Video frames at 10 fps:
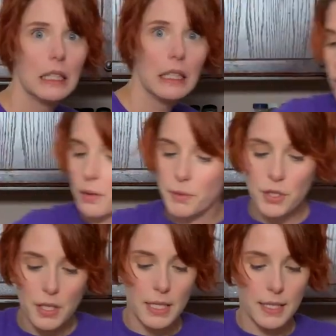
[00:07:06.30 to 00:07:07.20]
So I'm just
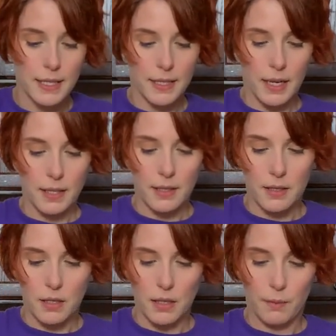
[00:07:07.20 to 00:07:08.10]
gonna
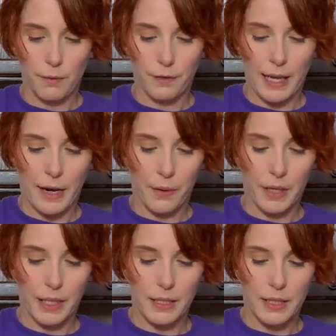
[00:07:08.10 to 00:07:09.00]
dust some flour
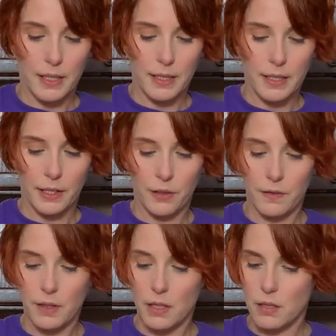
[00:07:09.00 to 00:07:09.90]
into the center of
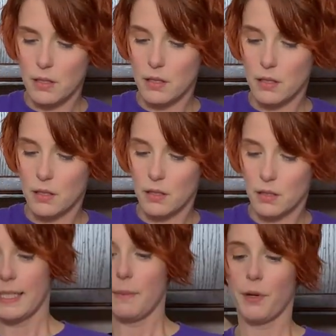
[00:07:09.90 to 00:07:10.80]
these.
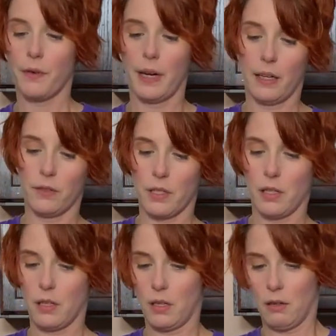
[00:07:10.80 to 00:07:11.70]
Tip it around
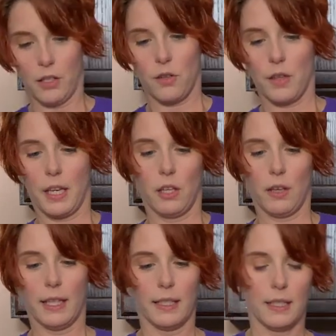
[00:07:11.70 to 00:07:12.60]
so that you
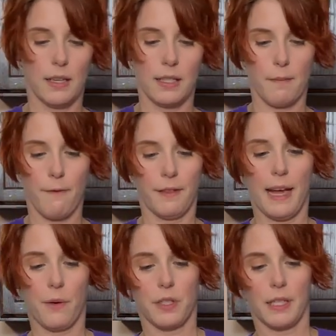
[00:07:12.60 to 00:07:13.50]
get some
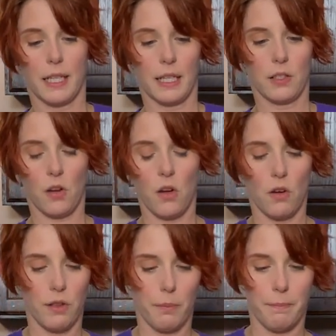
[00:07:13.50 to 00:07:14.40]
flour sticking to all
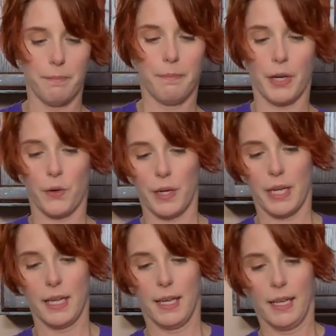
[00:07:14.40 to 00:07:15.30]
the buttery
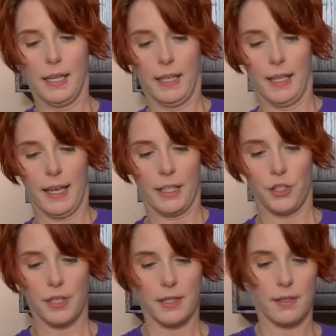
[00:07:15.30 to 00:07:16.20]

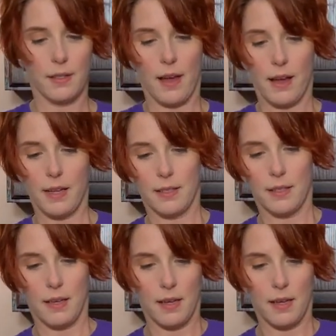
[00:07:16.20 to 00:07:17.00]
edges and sides.